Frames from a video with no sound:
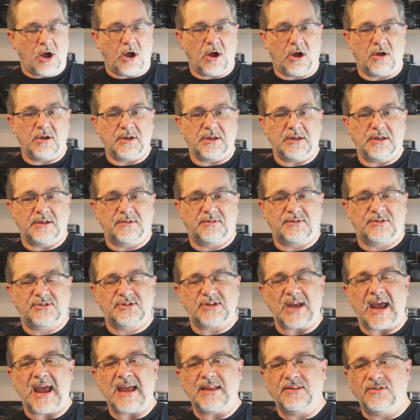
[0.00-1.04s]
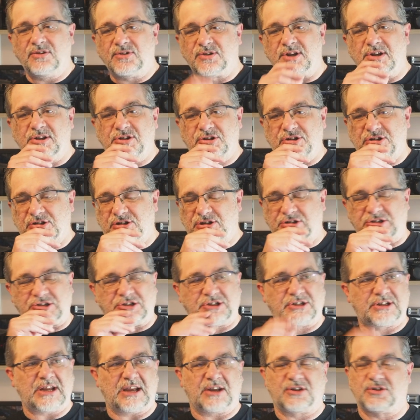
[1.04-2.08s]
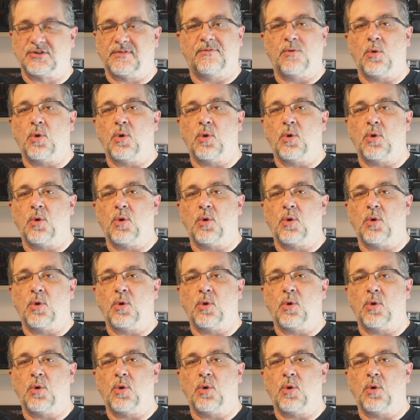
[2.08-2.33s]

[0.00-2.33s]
I tend to just stick to